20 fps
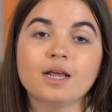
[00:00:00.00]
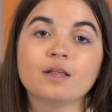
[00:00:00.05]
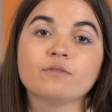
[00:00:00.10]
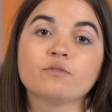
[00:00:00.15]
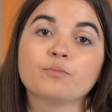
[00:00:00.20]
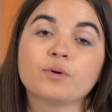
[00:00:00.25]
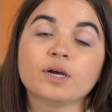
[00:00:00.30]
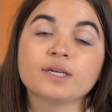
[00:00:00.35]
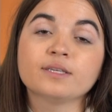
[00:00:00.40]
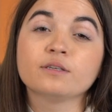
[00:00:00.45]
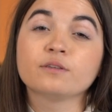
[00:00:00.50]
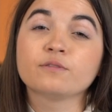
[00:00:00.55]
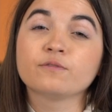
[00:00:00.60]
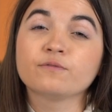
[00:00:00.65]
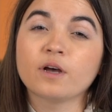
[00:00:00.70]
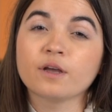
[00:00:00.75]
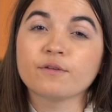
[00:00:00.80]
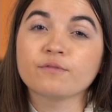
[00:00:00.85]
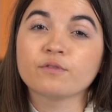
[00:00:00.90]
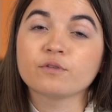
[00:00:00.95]
And the price is
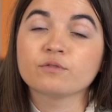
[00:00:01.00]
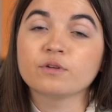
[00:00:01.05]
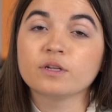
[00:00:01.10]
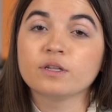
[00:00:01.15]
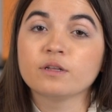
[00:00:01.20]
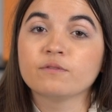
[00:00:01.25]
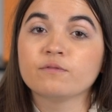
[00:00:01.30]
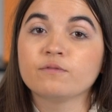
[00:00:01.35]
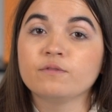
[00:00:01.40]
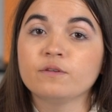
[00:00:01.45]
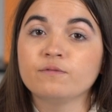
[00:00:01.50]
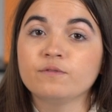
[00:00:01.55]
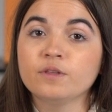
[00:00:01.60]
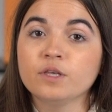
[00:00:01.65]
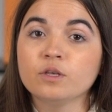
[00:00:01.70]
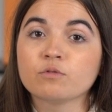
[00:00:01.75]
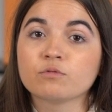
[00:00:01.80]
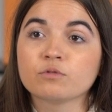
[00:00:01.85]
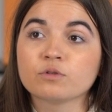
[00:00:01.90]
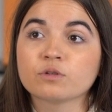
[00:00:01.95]

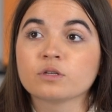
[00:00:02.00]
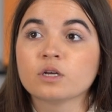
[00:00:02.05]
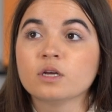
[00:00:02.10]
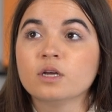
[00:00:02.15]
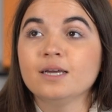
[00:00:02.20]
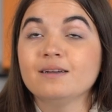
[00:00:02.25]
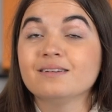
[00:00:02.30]
550 euros.